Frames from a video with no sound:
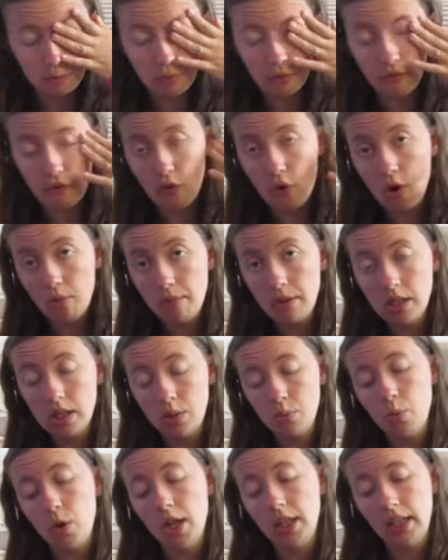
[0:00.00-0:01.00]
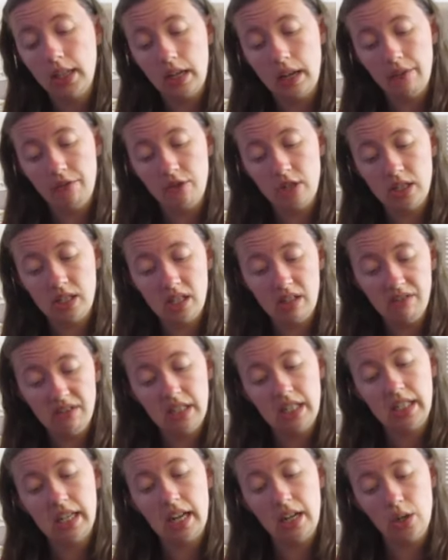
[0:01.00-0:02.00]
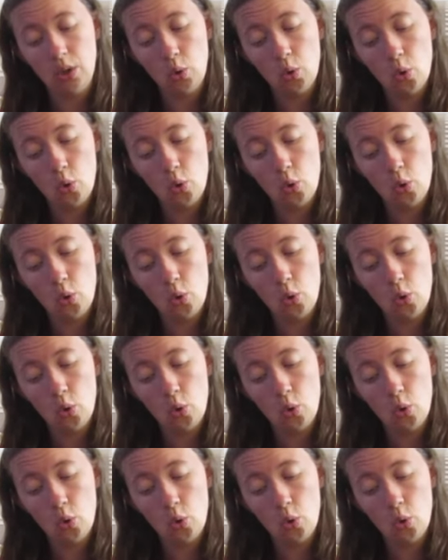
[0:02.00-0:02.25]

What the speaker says: a performance one and I've received a skin and